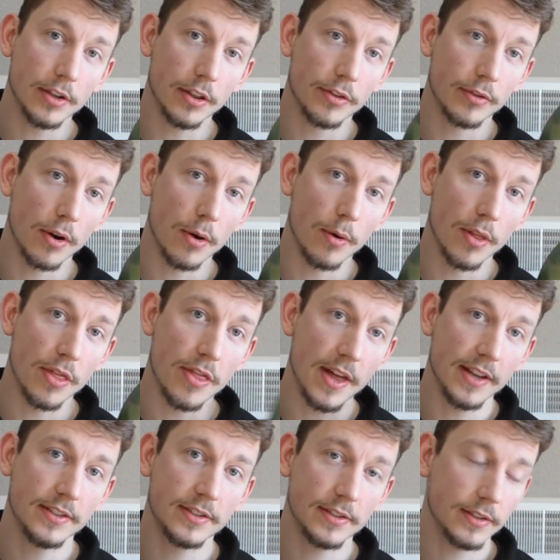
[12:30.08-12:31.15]
to throw
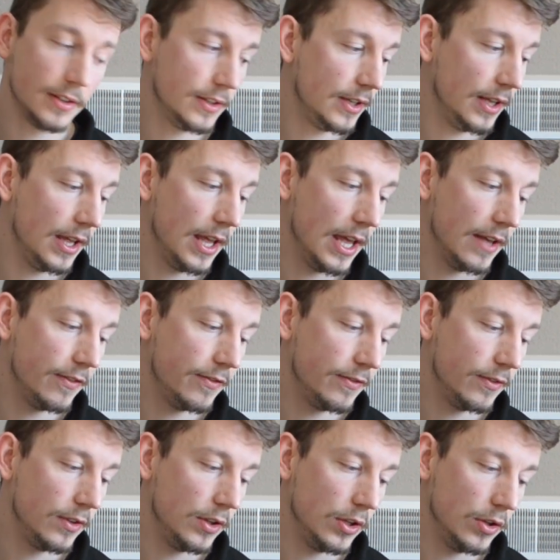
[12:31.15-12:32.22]
this if
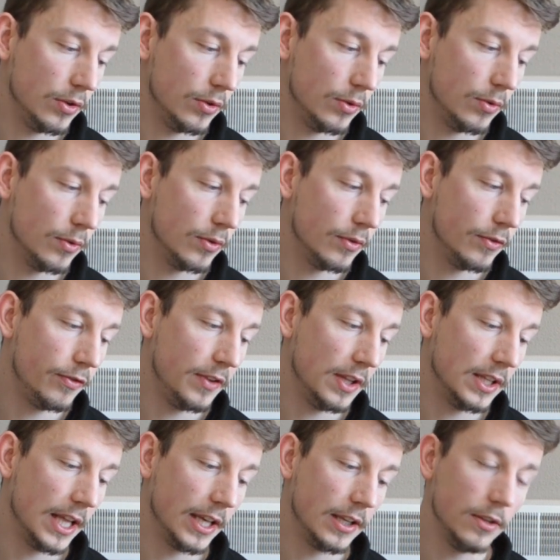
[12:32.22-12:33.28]
you
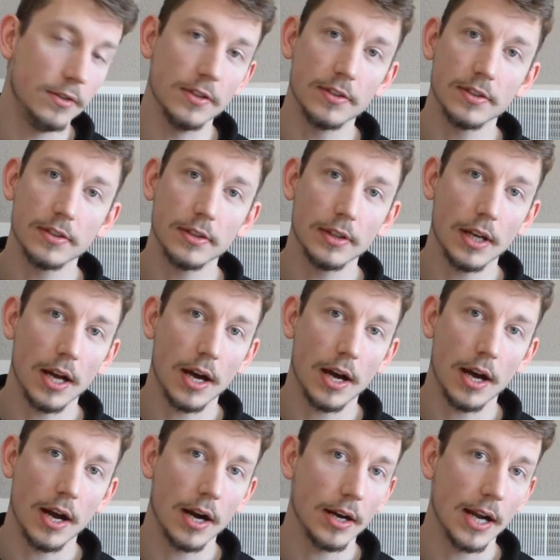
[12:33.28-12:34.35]
feel like you just
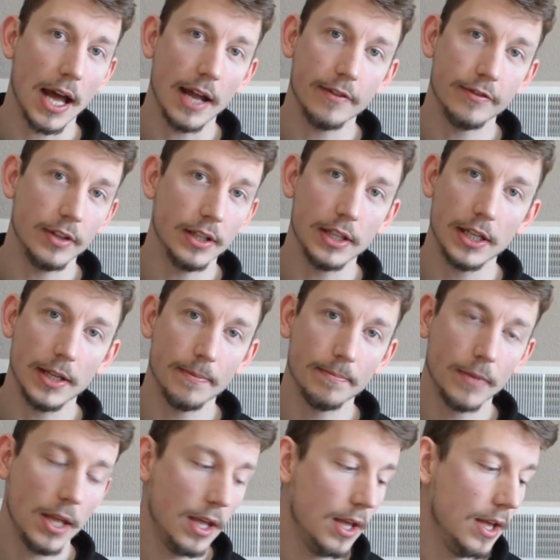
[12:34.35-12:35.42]
are not feeling it,
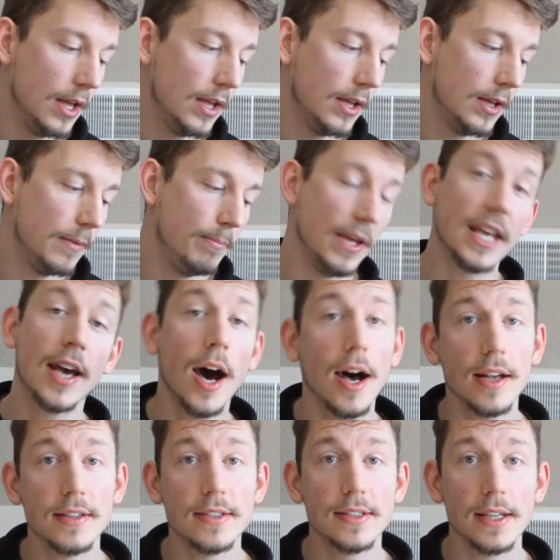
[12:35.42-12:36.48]

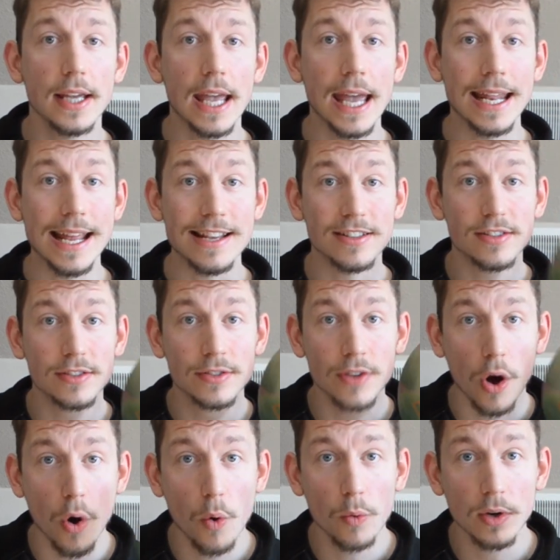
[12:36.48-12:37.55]
because it is
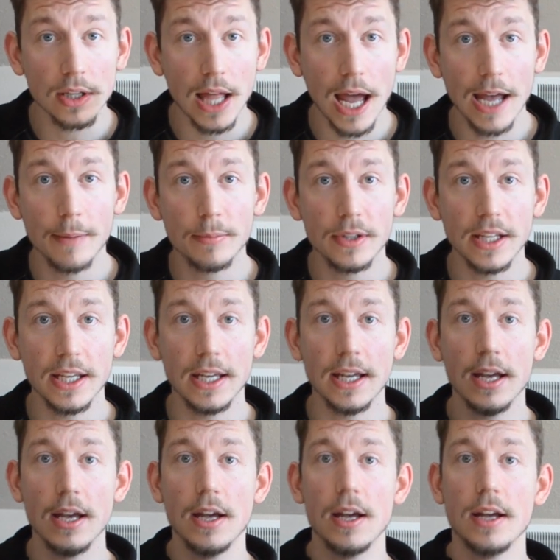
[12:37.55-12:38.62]
so
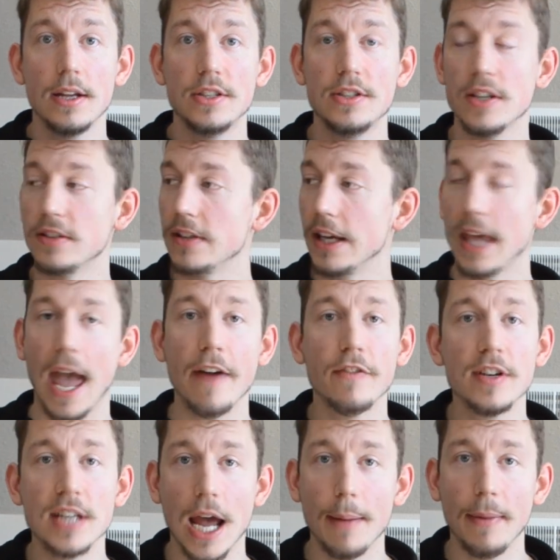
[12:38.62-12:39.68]
reliably, just like
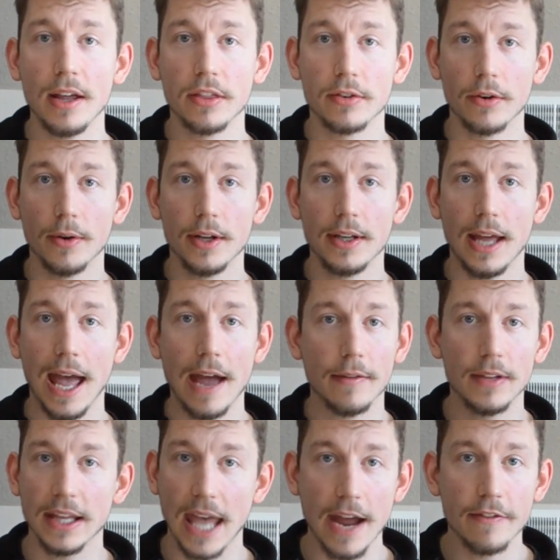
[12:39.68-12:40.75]
every time I throw it,
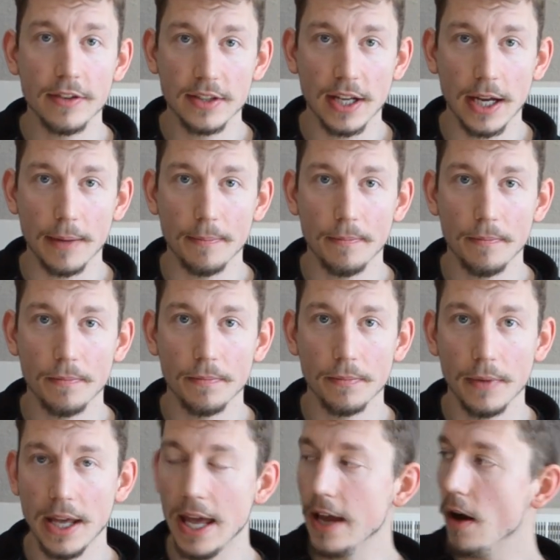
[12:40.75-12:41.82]
like every time,
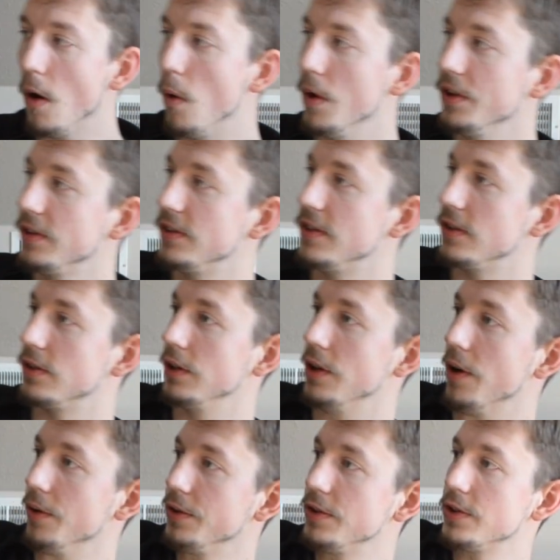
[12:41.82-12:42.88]
it always just
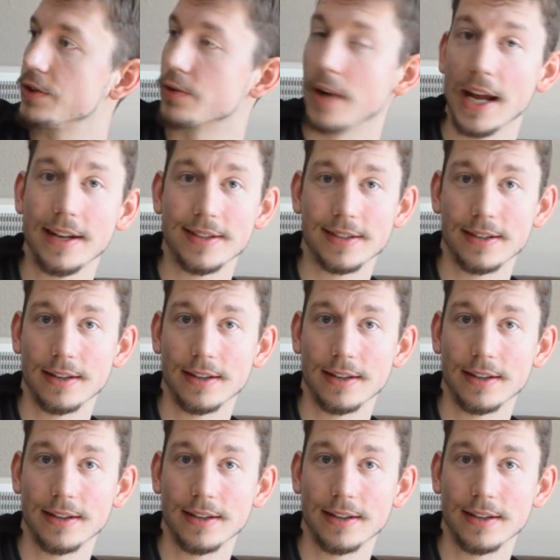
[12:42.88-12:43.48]
goes straight.